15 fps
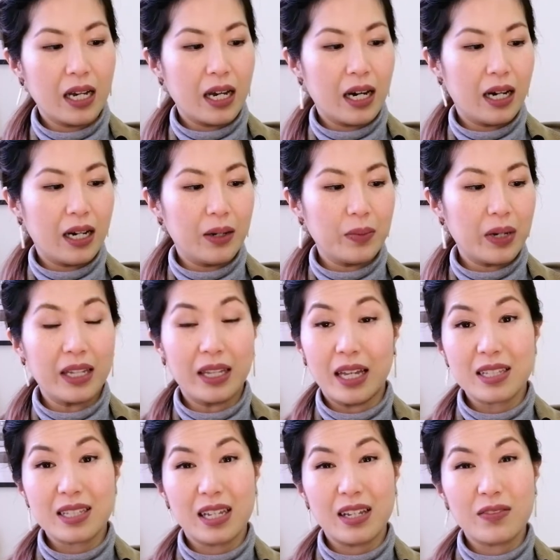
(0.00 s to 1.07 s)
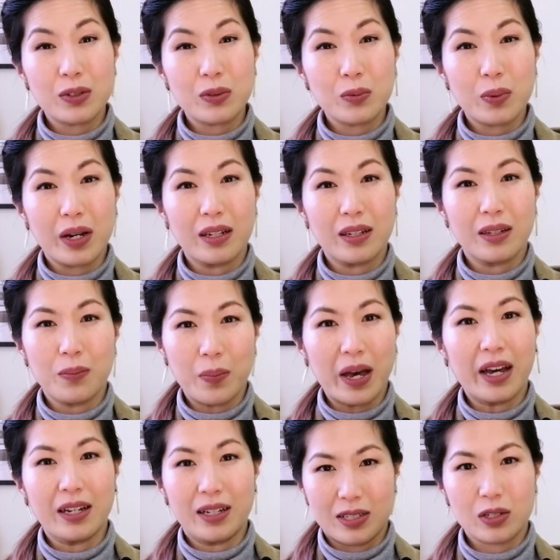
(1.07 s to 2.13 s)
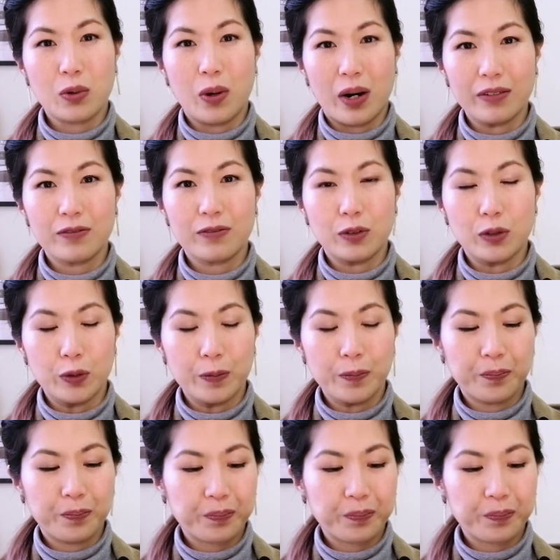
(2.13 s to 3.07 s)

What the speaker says: And that's even when the bag is quite full.